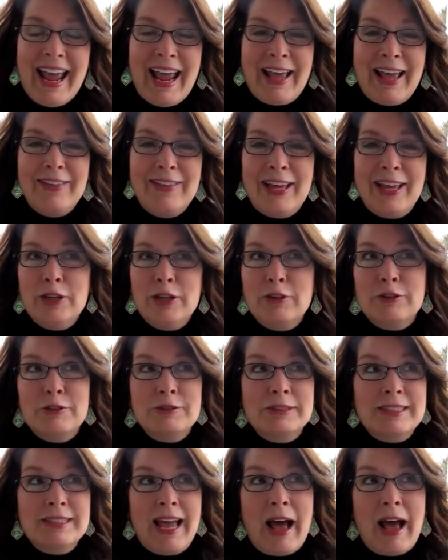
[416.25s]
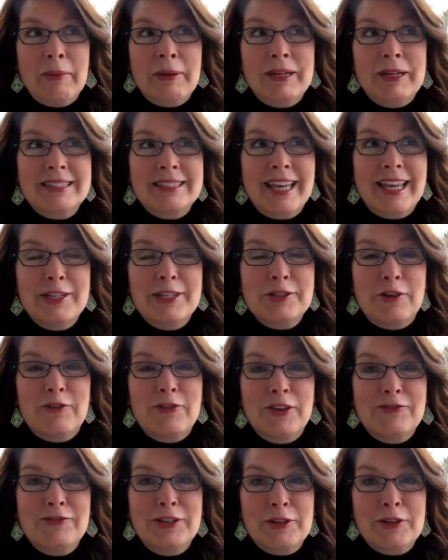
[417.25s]
and that you'll say, I'm going to schedule
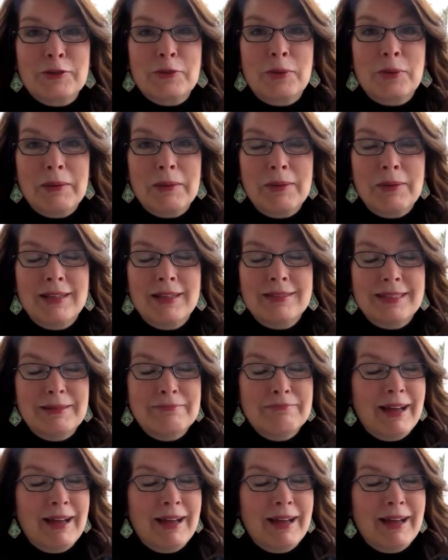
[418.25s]
15 or 20 minutes.